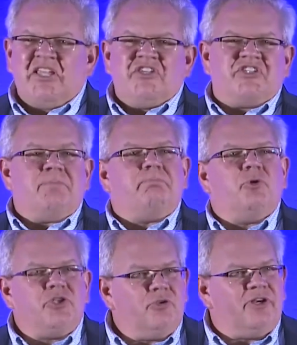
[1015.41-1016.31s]

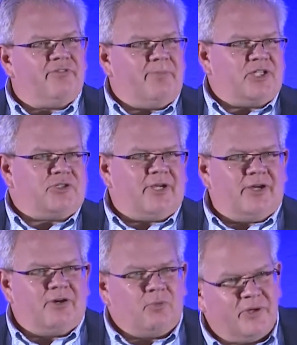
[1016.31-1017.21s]
Simple unit of measure
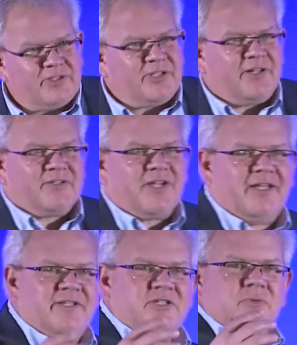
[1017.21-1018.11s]
error. One set of
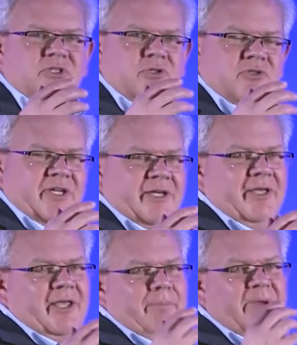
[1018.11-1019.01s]
scientists was
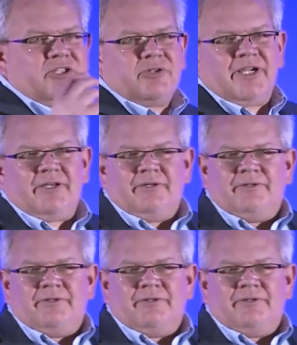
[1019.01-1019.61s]
using metric